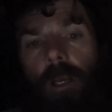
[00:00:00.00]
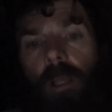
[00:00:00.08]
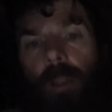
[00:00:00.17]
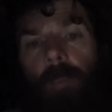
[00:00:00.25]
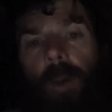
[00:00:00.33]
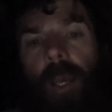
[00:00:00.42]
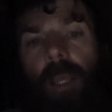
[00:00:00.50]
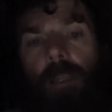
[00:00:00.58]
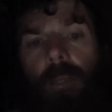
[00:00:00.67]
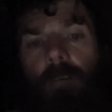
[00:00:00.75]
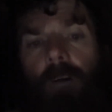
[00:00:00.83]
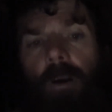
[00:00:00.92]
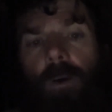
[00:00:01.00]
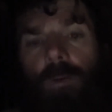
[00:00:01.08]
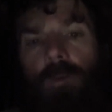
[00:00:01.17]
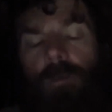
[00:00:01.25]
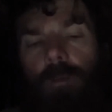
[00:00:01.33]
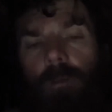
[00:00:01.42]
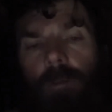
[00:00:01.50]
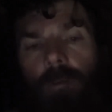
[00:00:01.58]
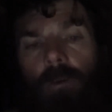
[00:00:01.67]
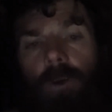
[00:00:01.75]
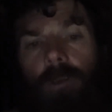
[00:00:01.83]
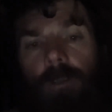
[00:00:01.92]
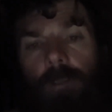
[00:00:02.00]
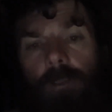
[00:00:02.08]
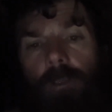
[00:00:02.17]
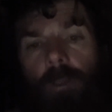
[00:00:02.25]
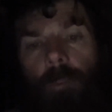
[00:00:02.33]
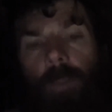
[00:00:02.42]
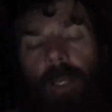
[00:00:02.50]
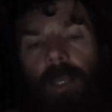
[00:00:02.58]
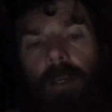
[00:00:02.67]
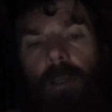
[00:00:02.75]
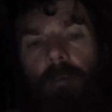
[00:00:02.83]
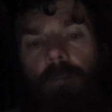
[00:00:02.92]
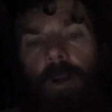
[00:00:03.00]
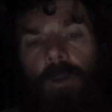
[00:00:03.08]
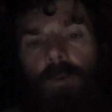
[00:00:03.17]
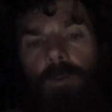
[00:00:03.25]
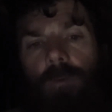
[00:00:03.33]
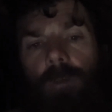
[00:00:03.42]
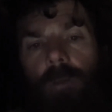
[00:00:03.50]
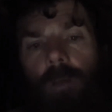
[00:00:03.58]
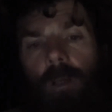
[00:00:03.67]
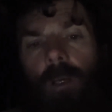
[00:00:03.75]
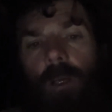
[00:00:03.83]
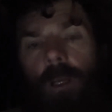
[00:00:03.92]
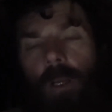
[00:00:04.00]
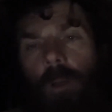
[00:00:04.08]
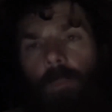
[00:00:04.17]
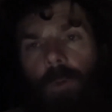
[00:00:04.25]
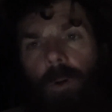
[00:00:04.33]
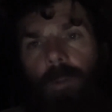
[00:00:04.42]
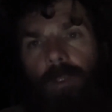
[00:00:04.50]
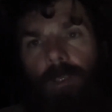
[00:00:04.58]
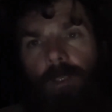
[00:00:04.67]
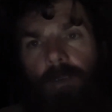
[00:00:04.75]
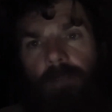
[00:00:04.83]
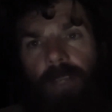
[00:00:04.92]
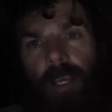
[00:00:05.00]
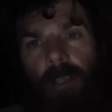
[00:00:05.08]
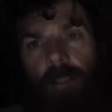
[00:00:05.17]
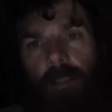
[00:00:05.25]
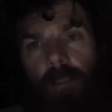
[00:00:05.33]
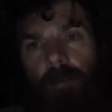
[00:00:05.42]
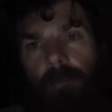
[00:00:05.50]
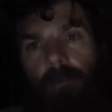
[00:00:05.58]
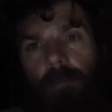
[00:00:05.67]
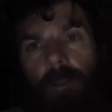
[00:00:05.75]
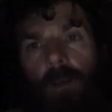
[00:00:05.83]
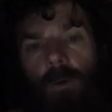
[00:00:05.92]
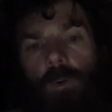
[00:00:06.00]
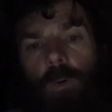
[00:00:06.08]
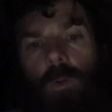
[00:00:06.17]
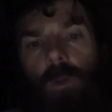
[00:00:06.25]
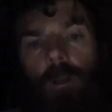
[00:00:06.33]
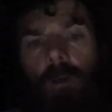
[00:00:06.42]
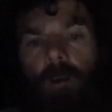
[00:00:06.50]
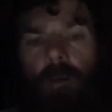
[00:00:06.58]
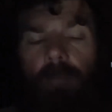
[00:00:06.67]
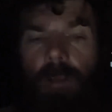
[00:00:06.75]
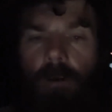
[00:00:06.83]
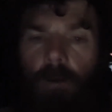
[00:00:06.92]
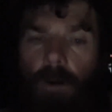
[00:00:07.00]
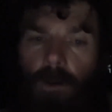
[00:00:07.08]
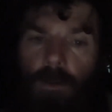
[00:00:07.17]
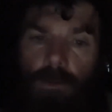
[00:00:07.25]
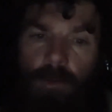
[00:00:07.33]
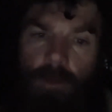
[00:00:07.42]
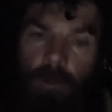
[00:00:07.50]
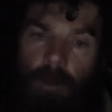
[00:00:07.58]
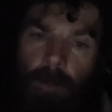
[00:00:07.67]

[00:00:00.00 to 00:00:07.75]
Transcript: the pain that grows, crosses planted in rows, promises of death, the call of the crows.